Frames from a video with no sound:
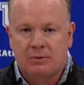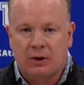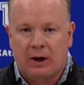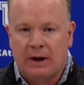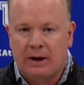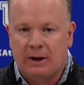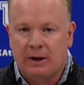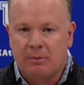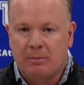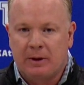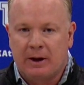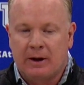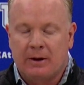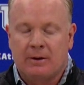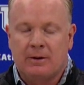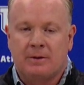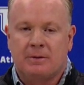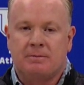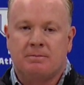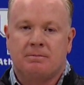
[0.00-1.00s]
try to get
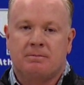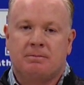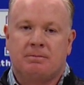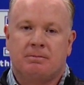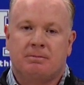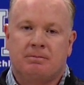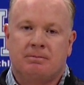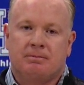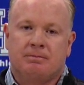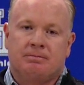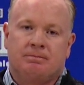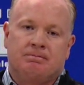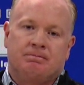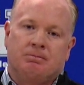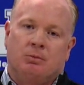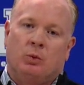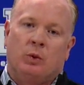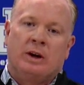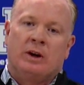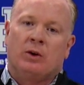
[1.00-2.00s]
better and
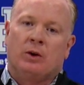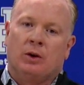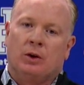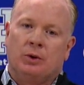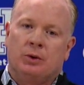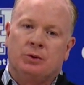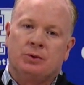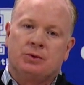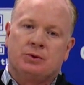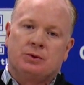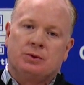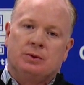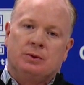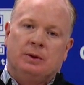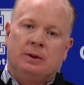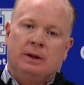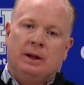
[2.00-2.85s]
win or lose.